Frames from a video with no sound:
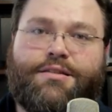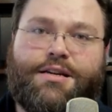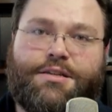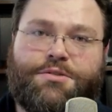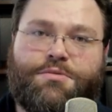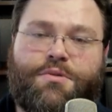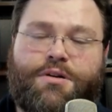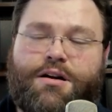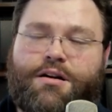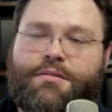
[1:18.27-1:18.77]

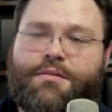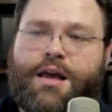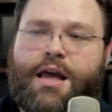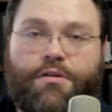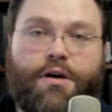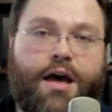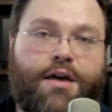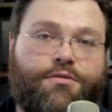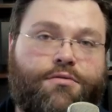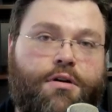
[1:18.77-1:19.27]
That's where.
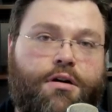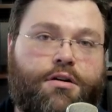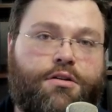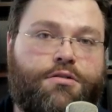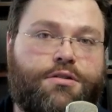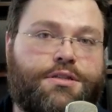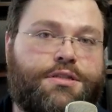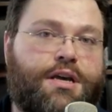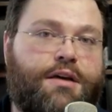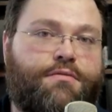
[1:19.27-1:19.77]
So ASRock
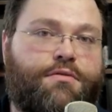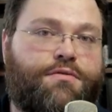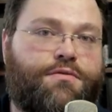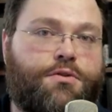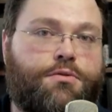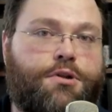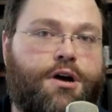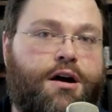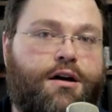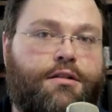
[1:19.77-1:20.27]
could save a
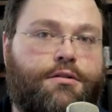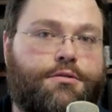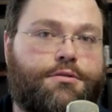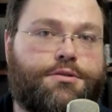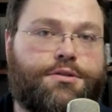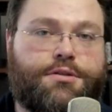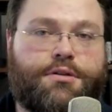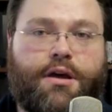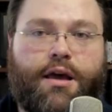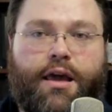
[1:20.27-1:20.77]
few
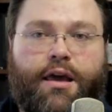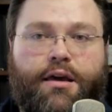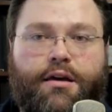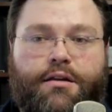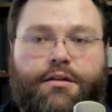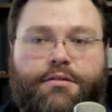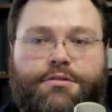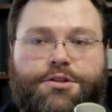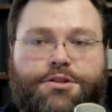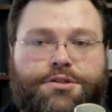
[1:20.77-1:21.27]
dollars
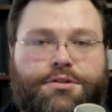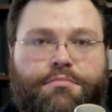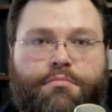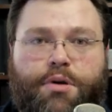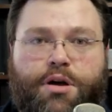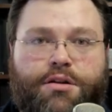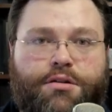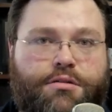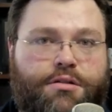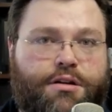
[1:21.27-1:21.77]
and just
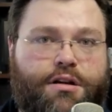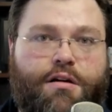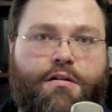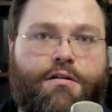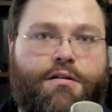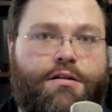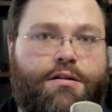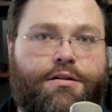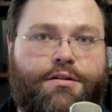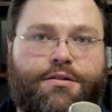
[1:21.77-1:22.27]
bundle a
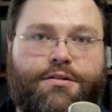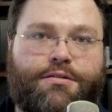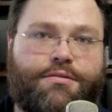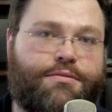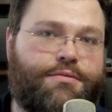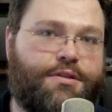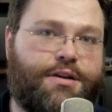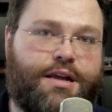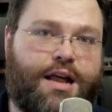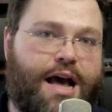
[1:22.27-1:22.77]
card
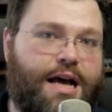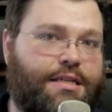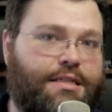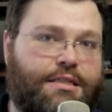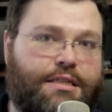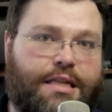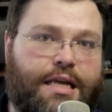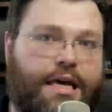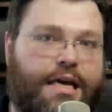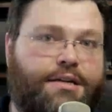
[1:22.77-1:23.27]
that has
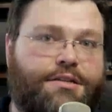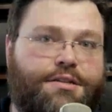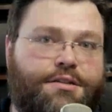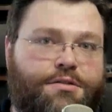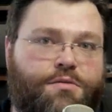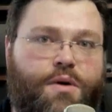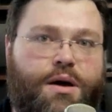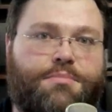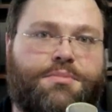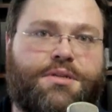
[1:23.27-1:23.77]
a link to
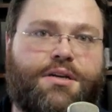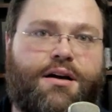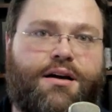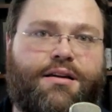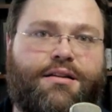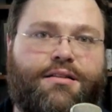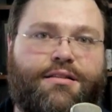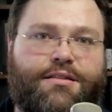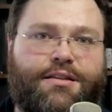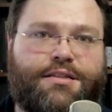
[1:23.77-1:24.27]
the
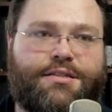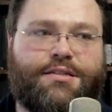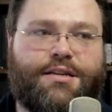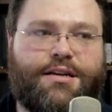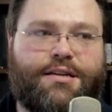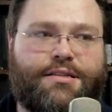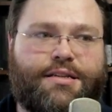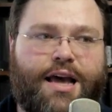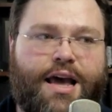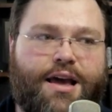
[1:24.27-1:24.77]
website that
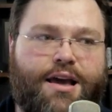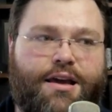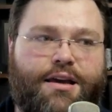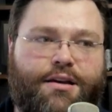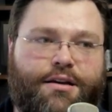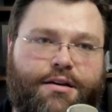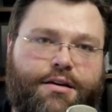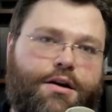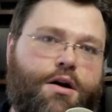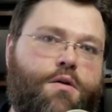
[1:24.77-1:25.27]
says,
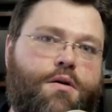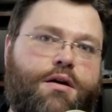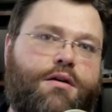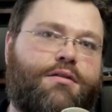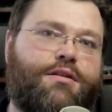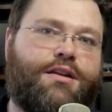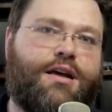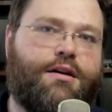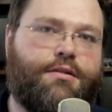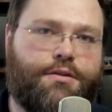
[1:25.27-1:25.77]
hey, go
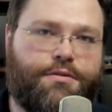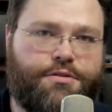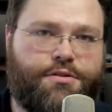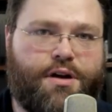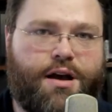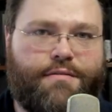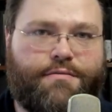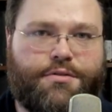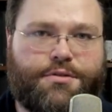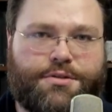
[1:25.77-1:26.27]
here to download the
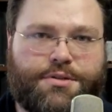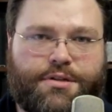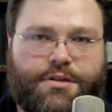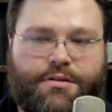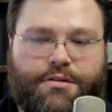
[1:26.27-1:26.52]
drivers.